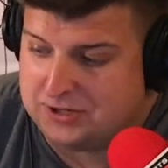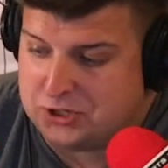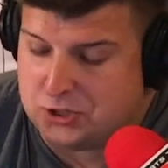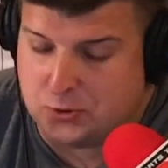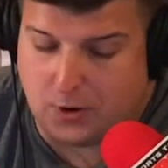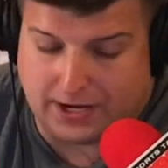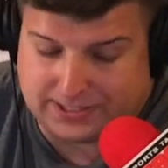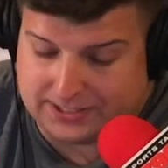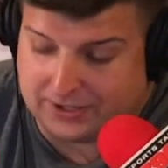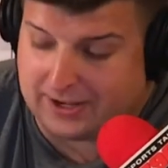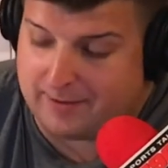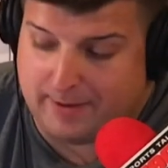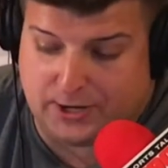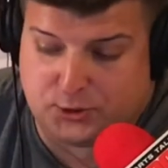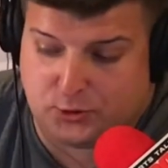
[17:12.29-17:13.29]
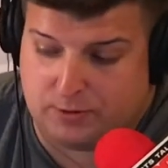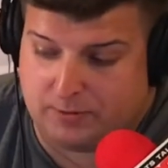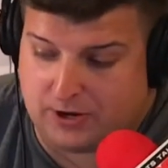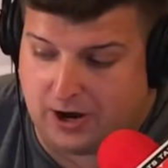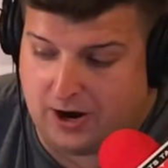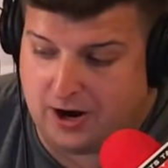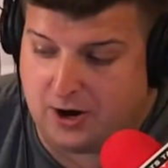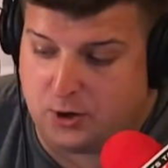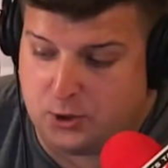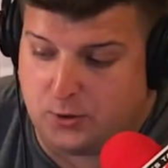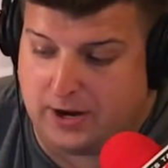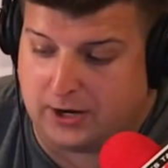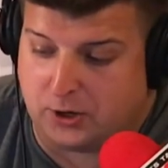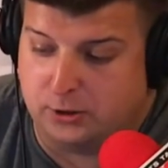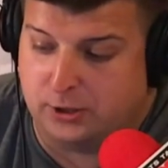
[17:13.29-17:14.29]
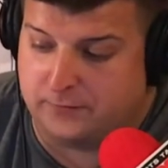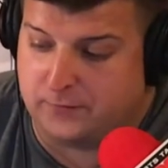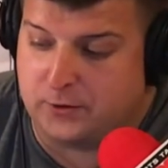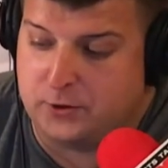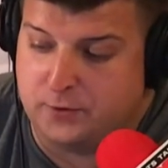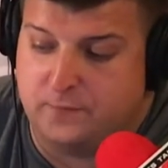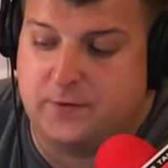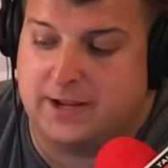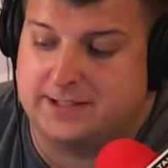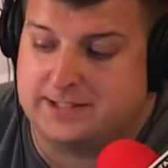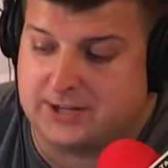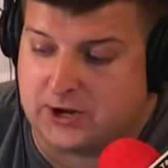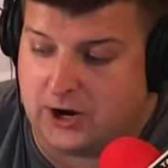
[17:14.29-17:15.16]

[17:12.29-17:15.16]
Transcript: Do I still get my dream car, or do I go look for a new fancy